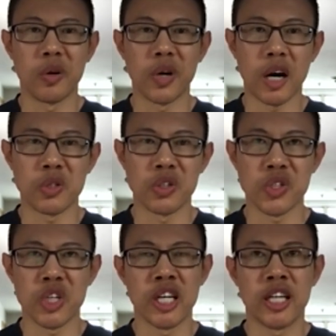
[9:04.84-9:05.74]
cultures,
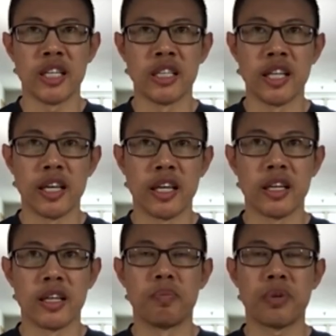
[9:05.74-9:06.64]

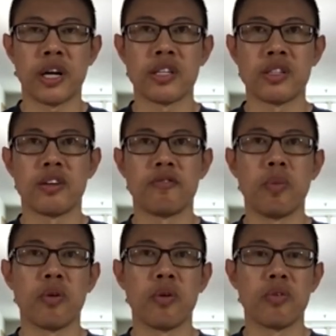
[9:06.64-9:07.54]
the presence of
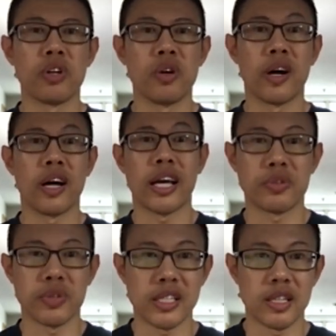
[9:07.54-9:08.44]
both neuron and
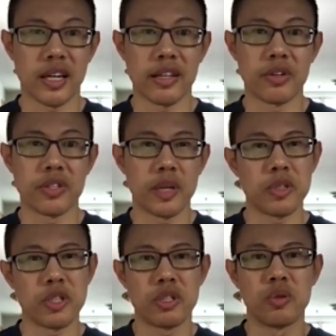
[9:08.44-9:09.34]
astrocytes together
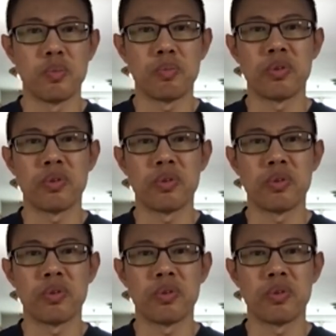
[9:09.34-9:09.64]
seems to